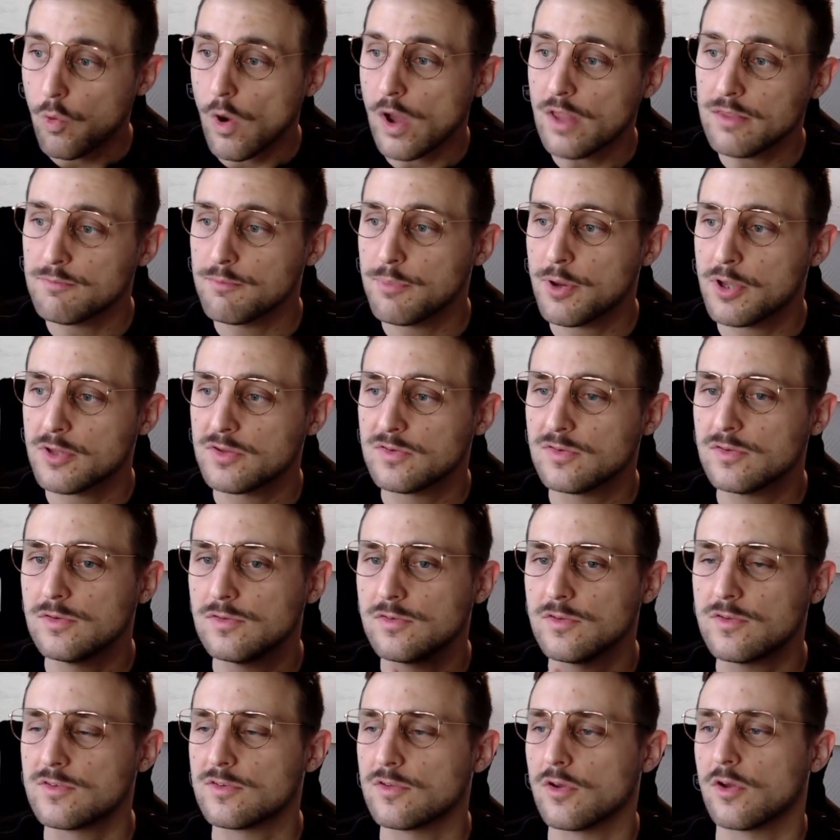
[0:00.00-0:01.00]
one button
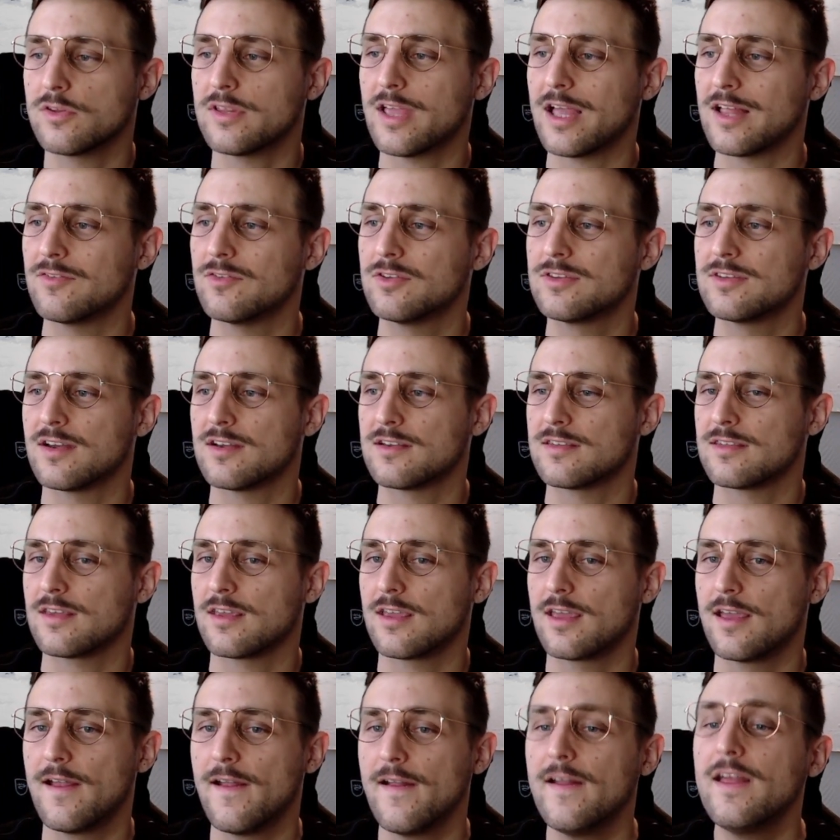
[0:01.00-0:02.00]
to start advertising.
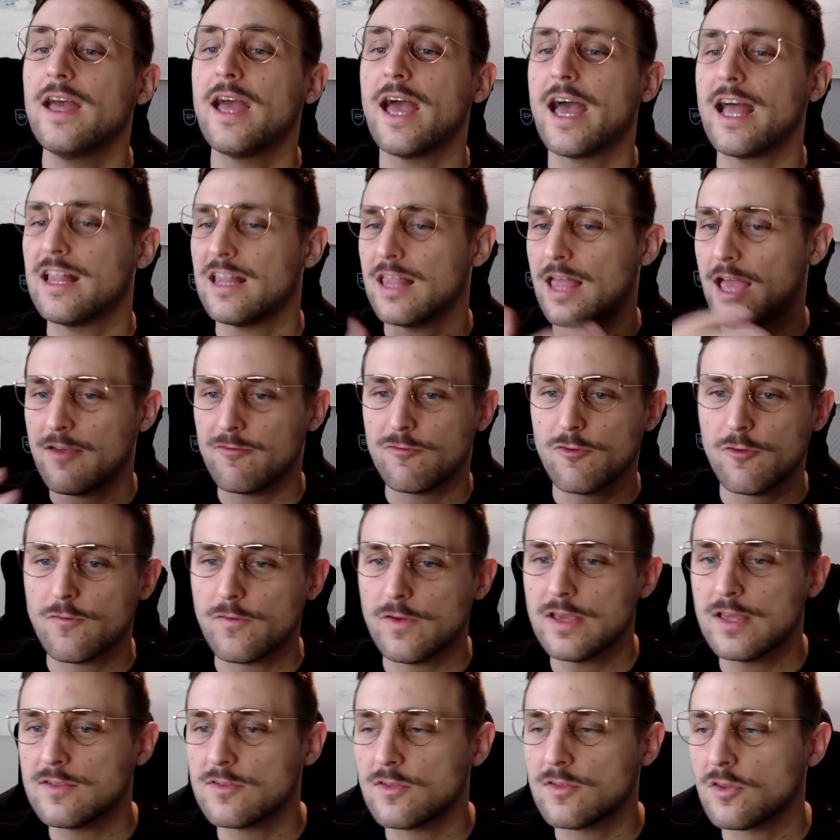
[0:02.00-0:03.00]

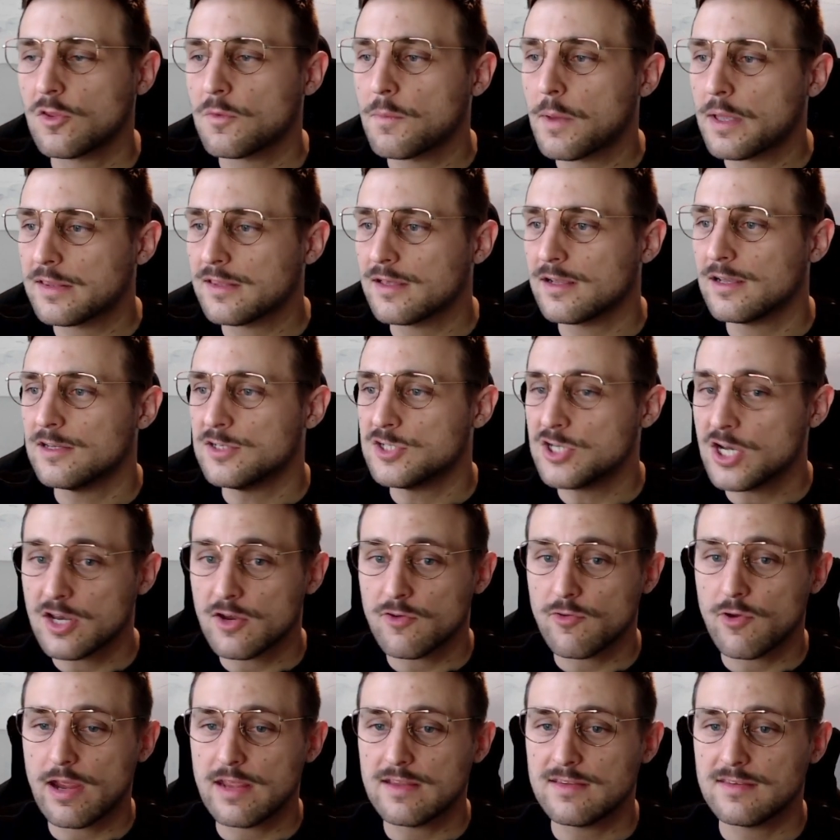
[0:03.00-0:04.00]
Everything is automatically
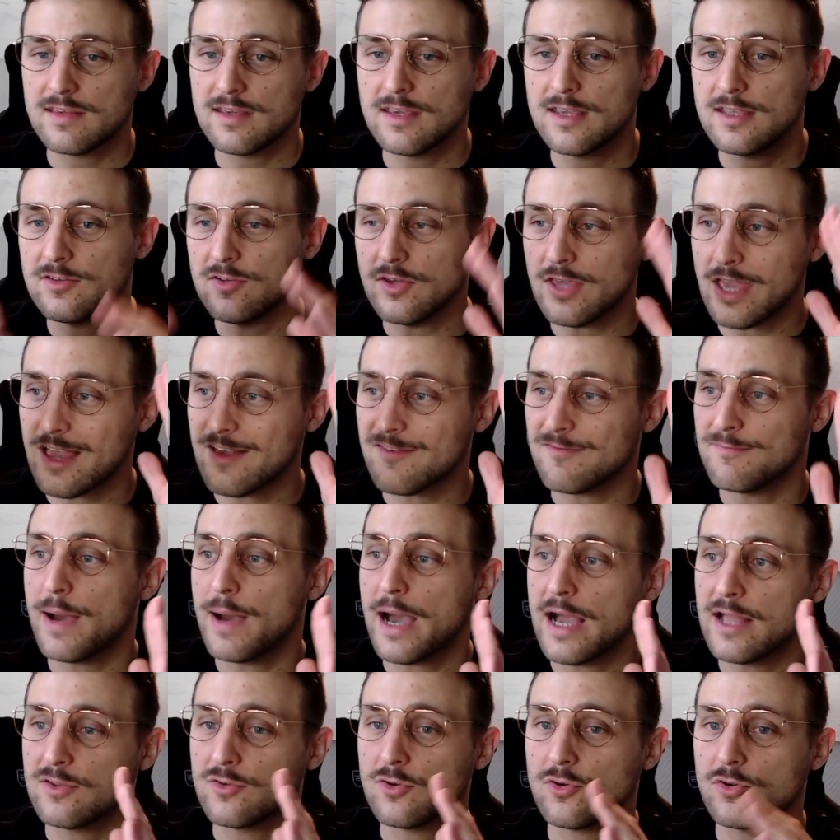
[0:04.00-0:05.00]
generated. You have
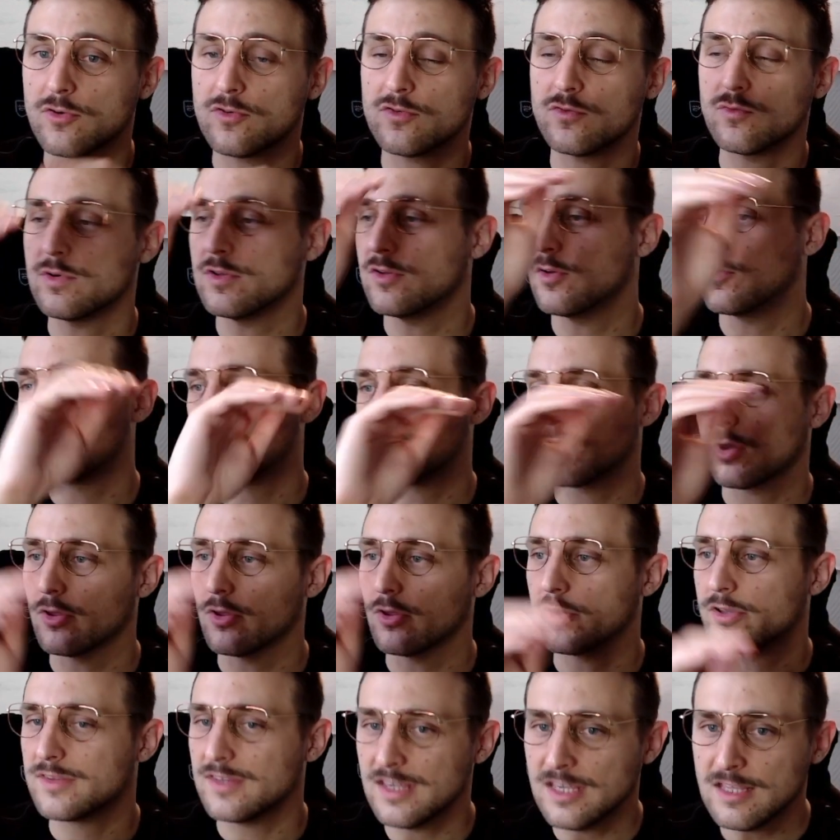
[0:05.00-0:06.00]
banners with your
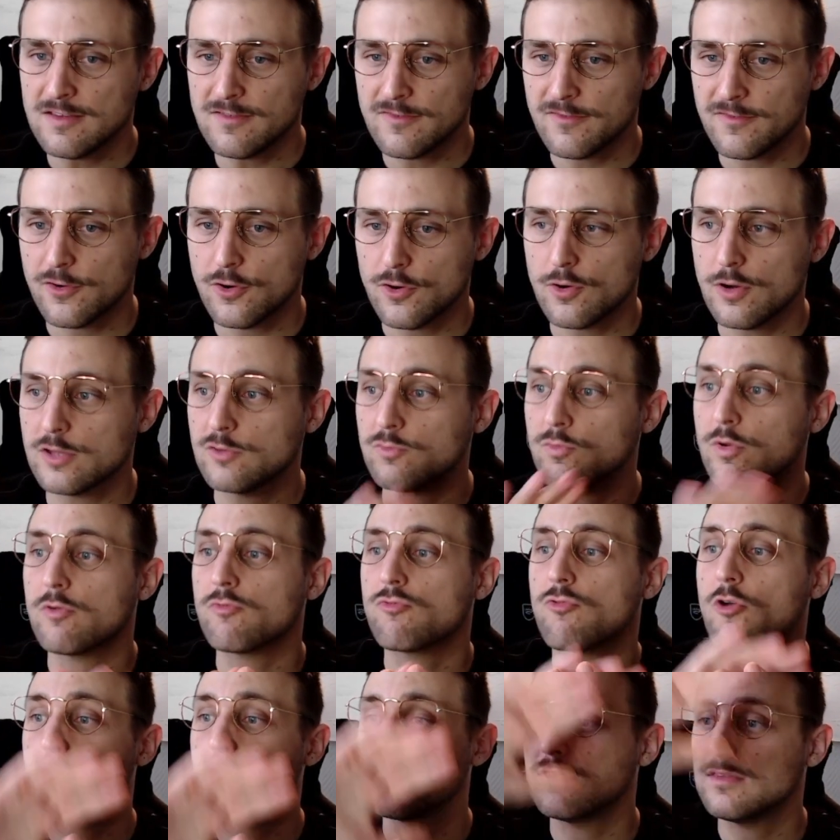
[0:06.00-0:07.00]
product info and we
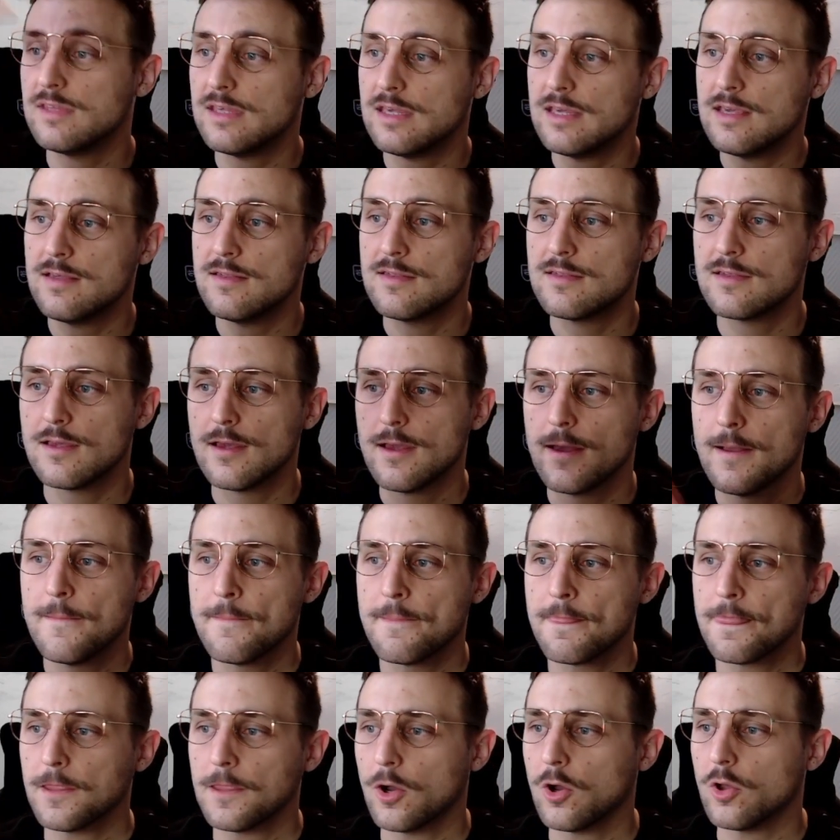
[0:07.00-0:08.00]
run these
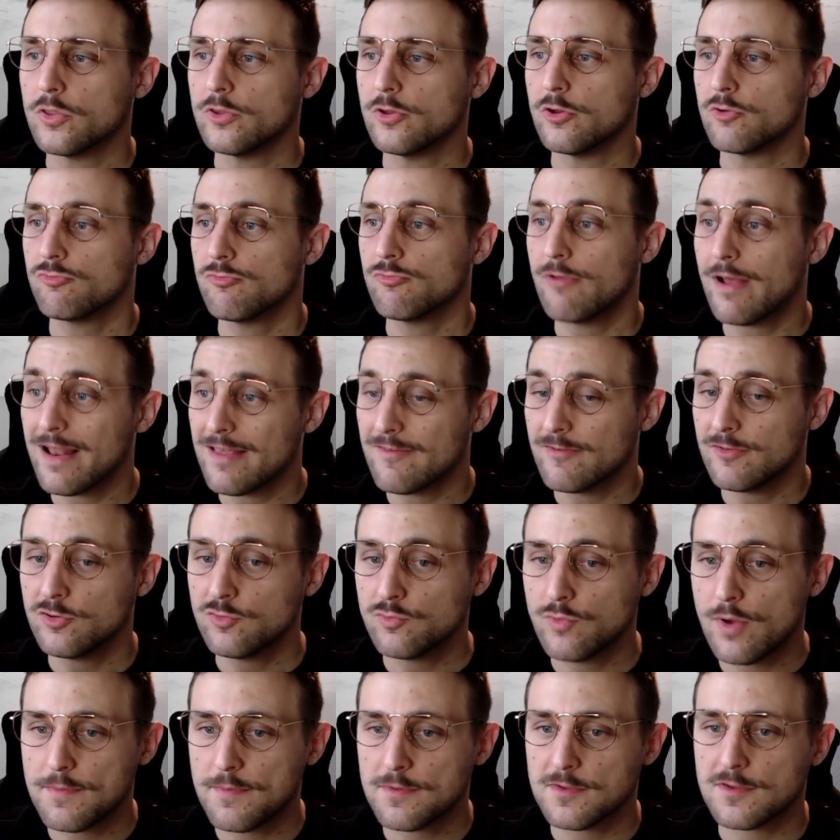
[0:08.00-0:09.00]
on the relevant
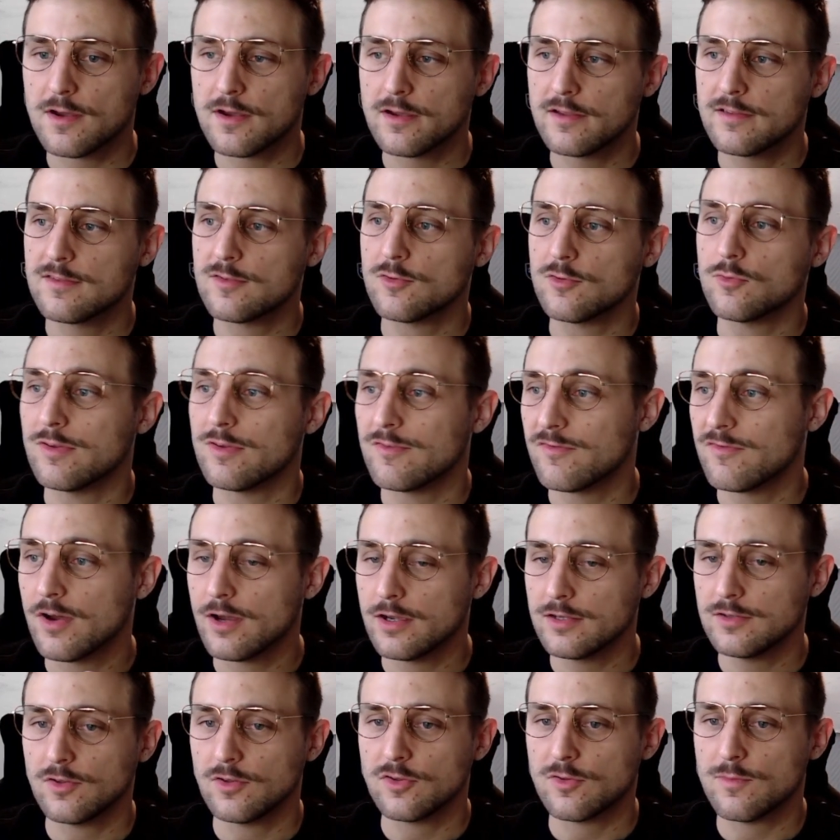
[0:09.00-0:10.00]
websites. So we
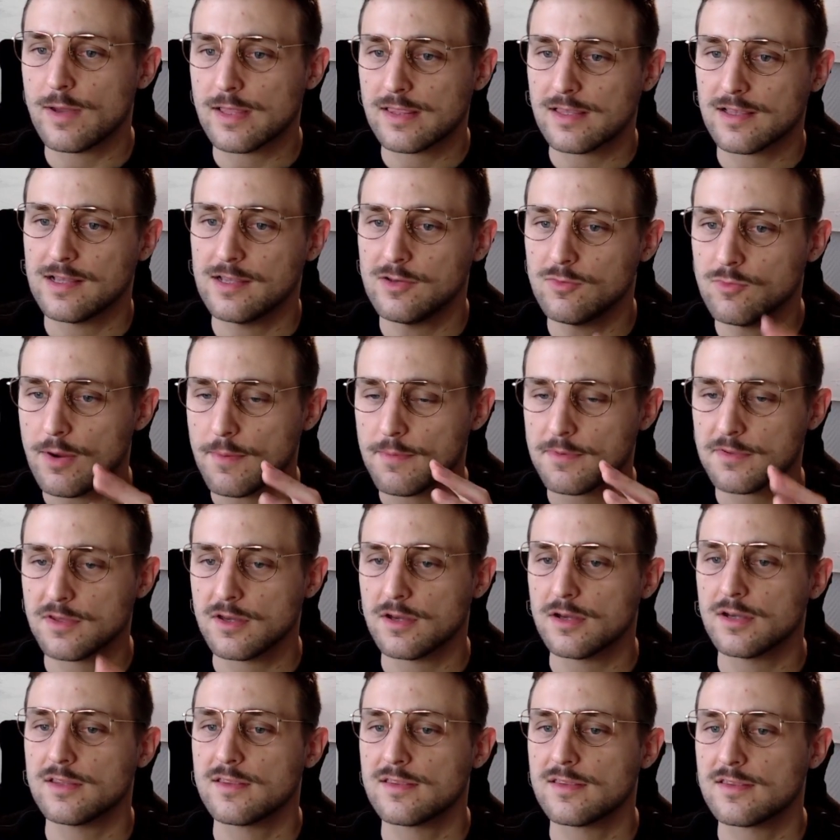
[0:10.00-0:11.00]
find automatically
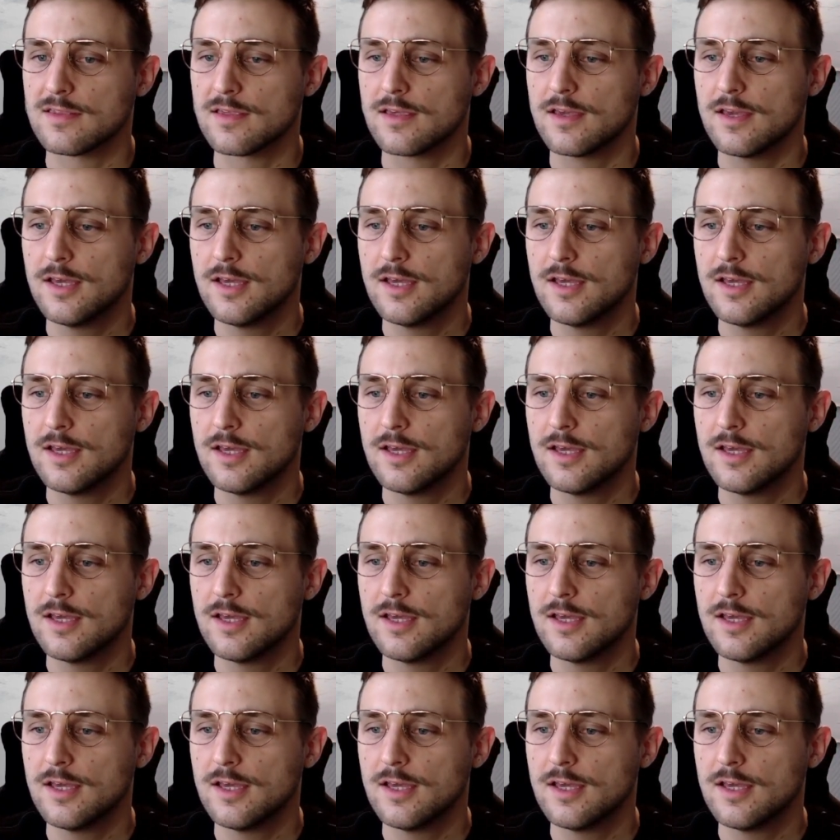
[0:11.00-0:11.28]
websites